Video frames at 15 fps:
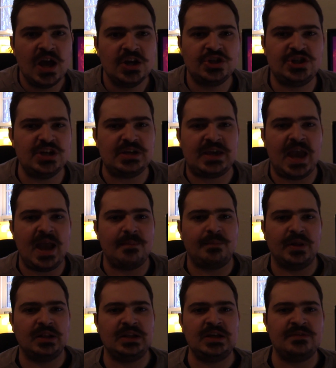She can't
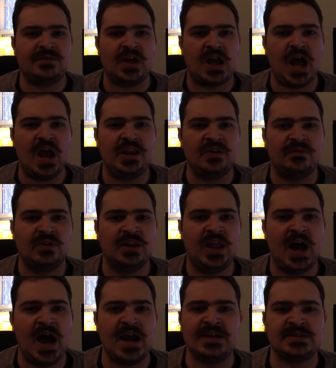believe the kind of
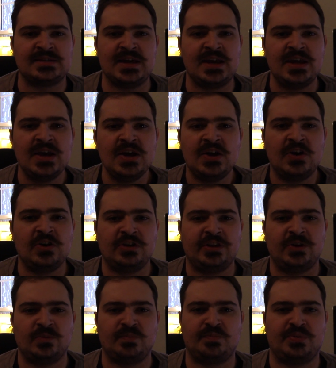lies that her
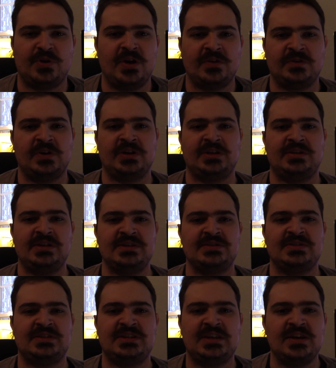little brother is
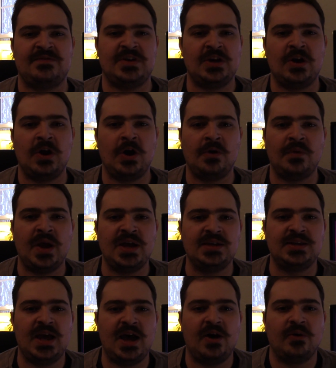giving her right
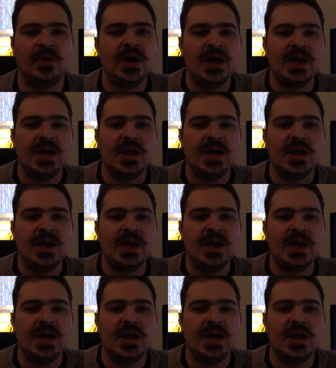now.